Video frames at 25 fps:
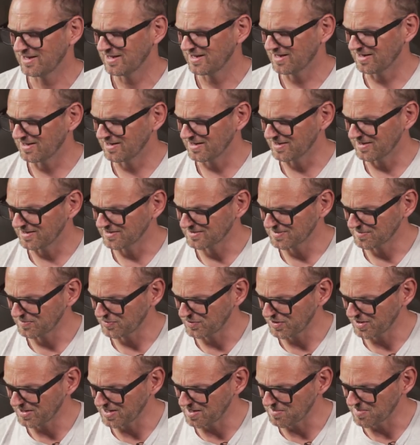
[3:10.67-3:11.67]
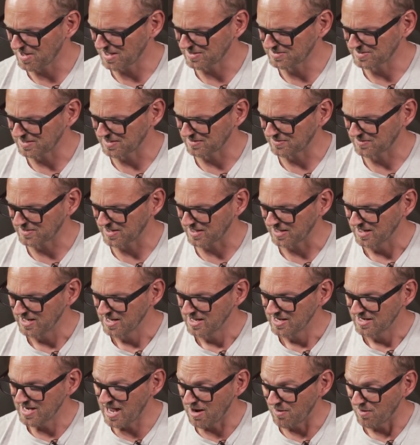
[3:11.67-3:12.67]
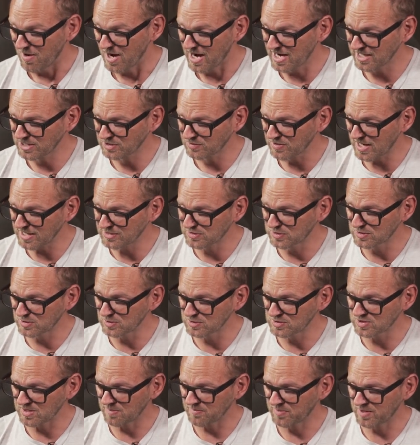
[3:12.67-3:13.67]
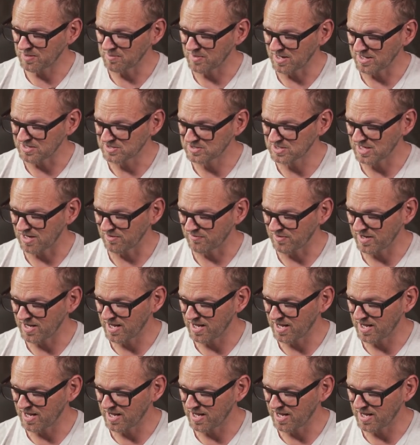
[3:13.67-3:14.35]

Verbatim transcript: Uh, it's a pretty amazing thing. Now, I tried to do something myself.